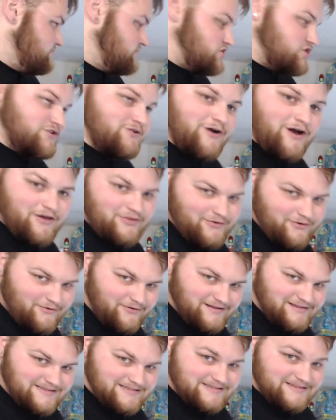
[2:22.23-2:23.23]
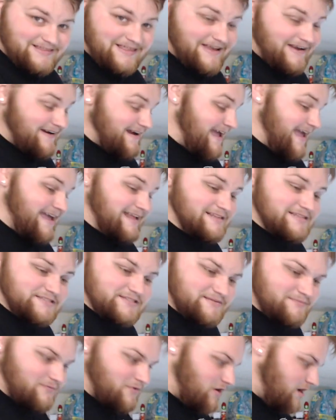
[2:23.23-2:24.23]
2 other ones in there and
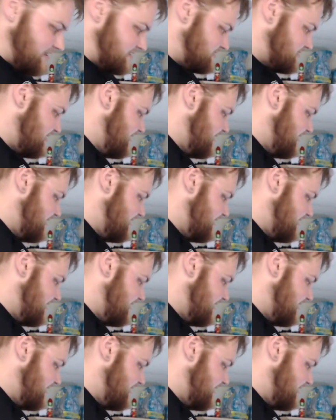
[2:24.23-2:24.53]
some moss.